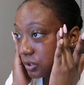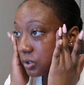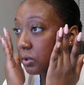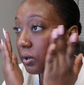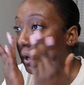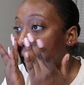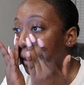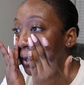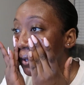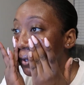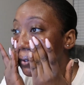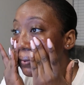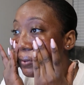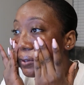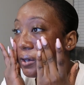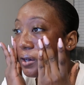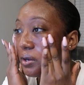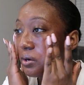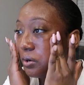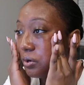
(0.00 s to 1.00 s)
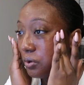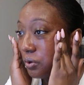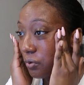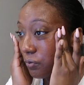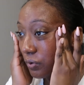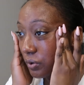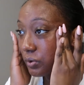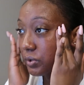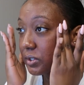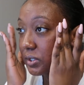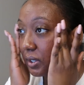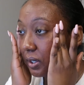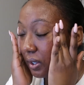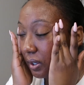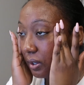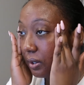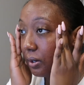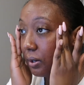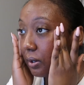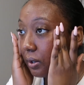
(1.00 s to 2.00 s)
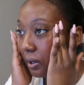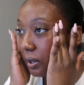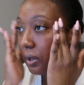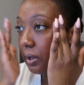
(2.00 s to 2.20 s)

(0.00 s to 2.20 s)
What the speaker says: trying a new routine